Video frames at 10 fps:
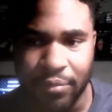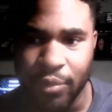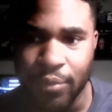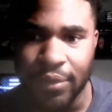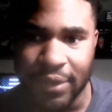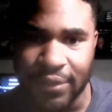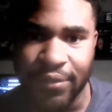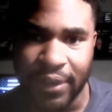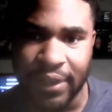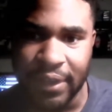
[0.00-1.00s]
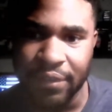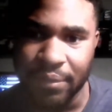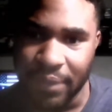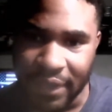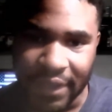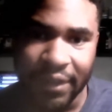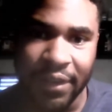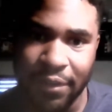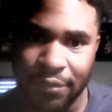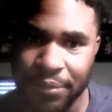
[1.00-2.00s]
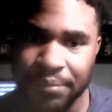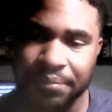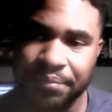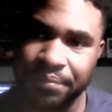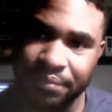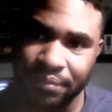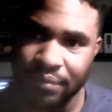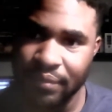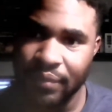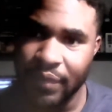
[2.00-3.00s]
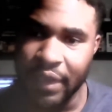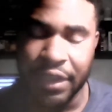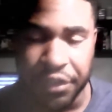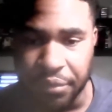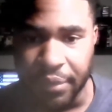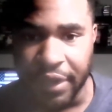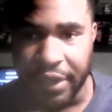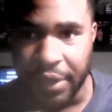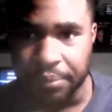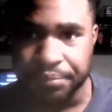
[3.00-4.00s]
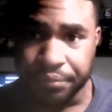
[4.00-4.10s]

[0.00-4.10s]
ruin his freaking life and beat the hell out of him and clear my name.